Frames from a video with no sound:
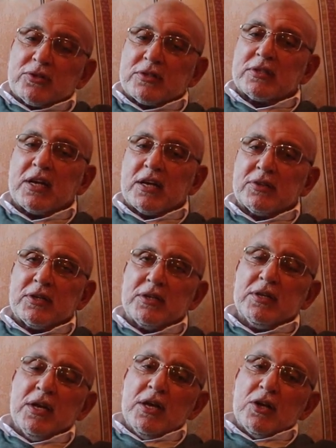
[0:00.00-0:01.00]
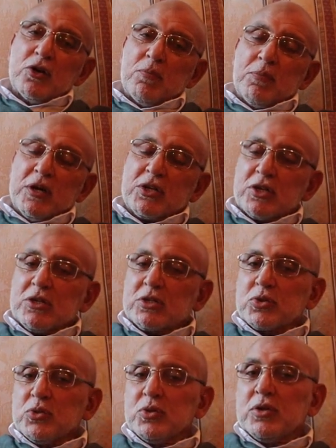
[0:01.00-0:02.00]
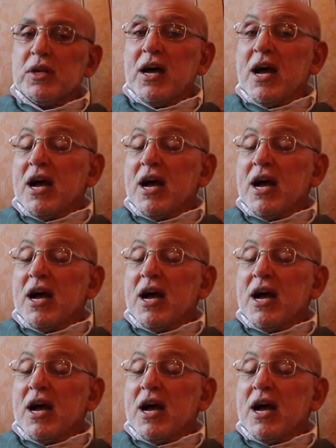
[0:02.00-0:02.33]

to the secondary commercial school,